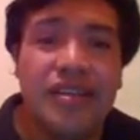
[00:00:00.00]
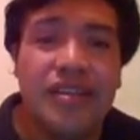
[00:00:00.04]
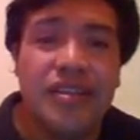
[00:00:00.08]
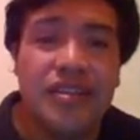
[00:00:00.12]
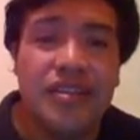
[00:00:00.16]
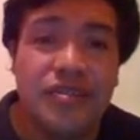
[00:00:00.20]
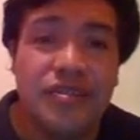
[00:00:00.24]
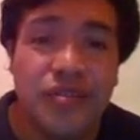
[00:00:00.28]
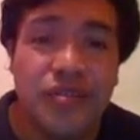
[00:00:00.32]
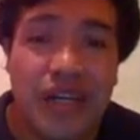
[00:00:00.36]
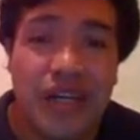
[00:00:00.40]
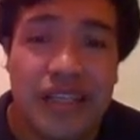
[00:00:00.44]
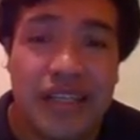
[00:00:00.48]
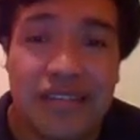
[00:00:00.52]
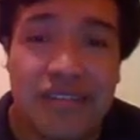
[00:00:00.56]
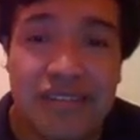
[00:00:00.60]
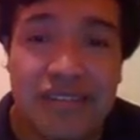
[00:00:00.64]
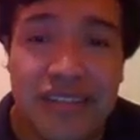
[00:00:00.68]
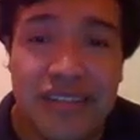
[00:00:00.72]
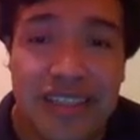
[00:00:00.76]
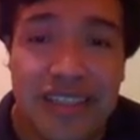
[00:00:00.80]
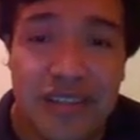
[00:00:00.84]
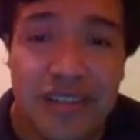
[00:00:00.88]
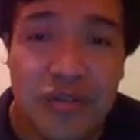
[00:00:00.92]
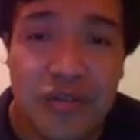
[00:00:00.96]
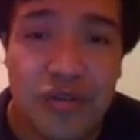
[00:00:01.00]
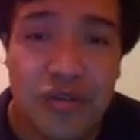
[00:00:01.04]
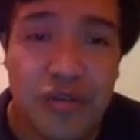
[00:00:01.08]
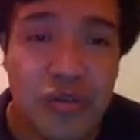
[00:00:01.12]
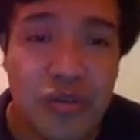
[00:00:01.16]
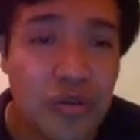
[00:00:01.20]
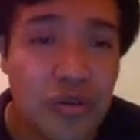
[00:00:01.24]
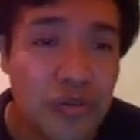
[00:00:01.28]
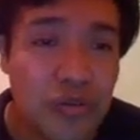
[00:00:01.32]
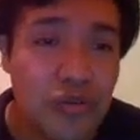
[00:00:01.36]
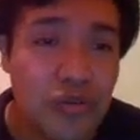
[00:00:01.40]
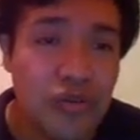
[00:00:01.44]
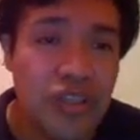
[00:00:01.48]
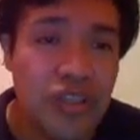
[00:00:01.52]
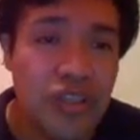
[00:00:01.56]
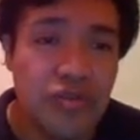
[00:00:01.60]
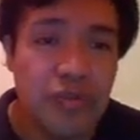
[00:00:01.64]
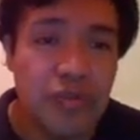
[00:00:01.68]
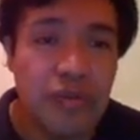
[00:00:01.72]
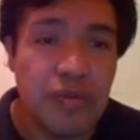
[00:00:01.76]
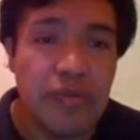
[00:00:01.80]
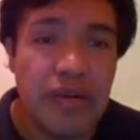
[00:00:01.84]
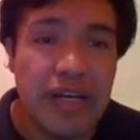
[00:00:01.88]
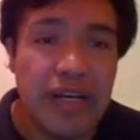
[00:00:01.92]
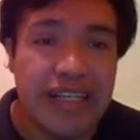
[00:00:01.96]
So I don't need to go to the
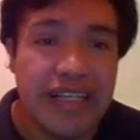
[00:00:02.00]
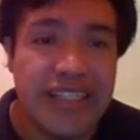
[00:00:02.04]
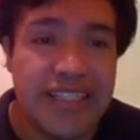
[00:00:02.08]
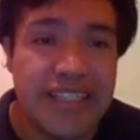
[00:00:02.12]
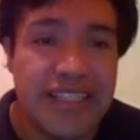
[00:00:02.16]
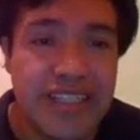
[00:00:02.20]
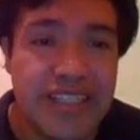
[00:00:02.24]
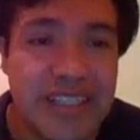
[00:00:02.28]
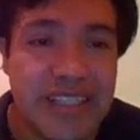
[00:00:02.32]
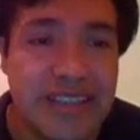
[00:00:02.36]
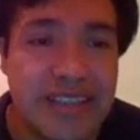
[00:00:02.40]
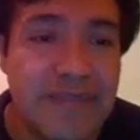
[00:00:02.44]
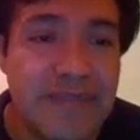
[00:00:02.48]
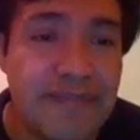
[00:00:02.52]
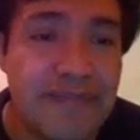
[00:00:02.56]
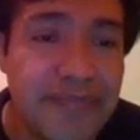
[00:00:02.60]
supermarket yet.